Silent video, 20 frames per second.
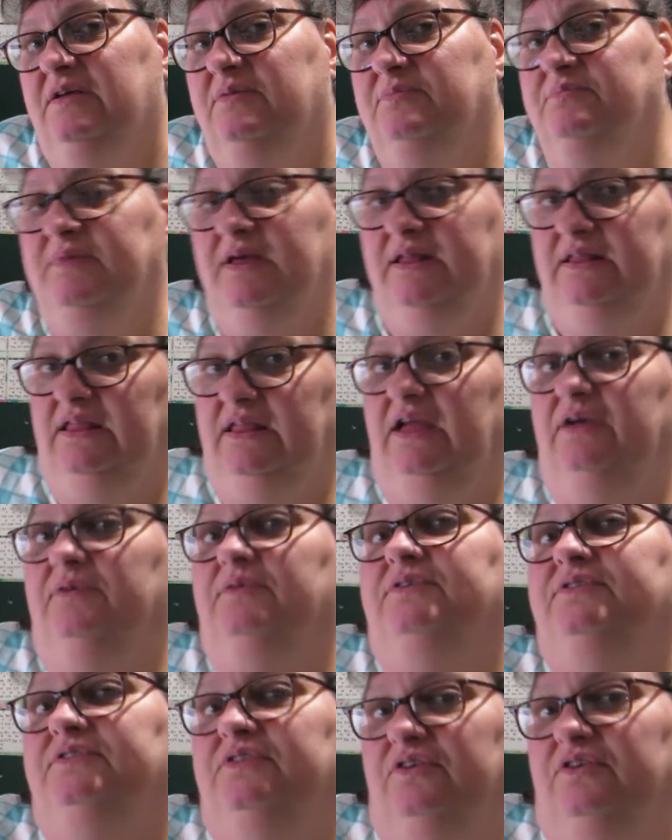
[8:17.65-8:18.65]
My leg
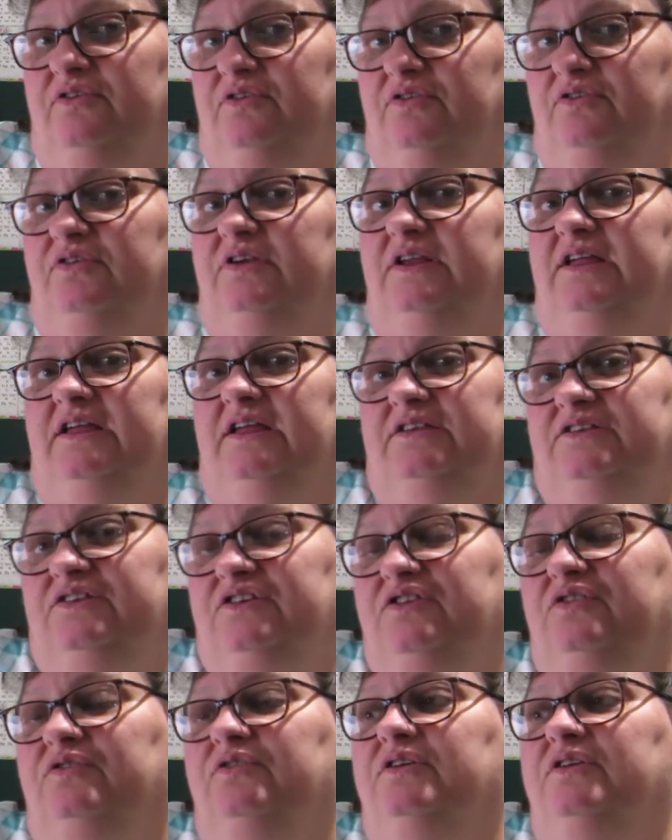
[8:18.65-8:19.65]
will start hurting
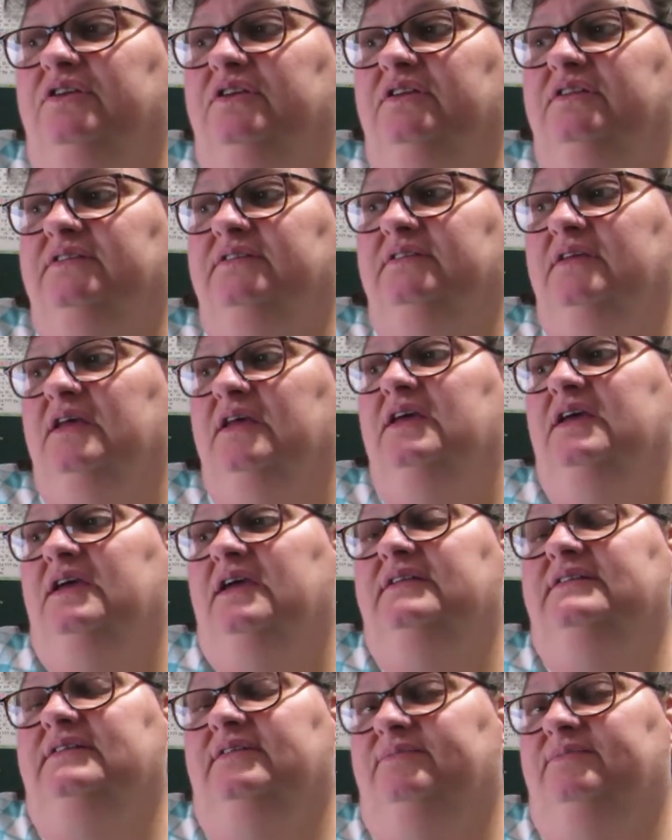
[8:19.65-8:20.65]
too, and it's
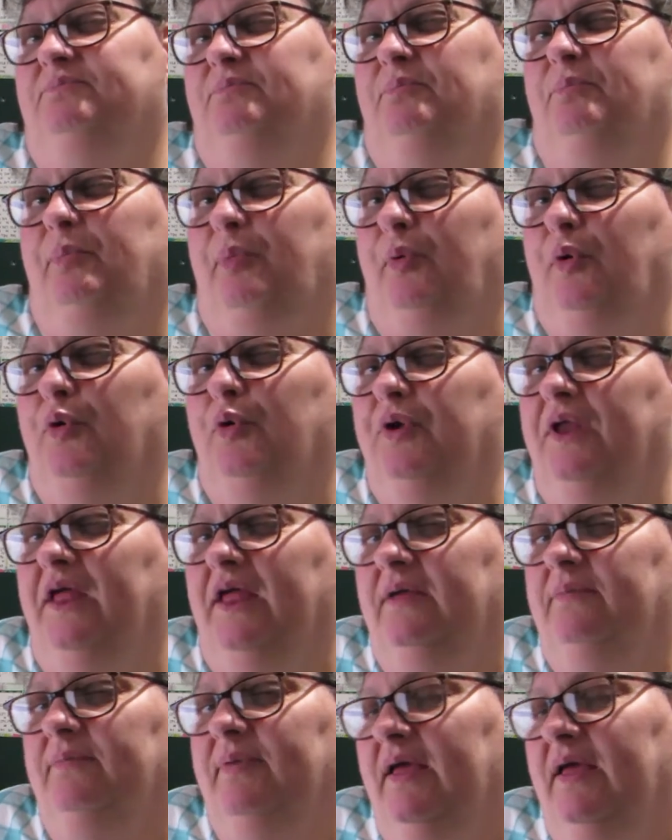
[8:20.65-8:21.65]
it's a
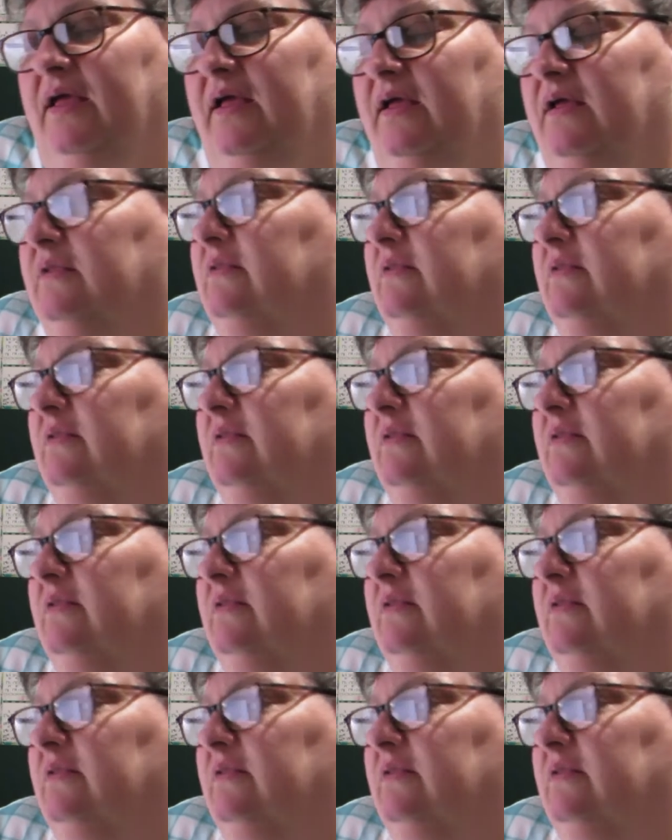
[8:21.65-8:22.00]
burning pain,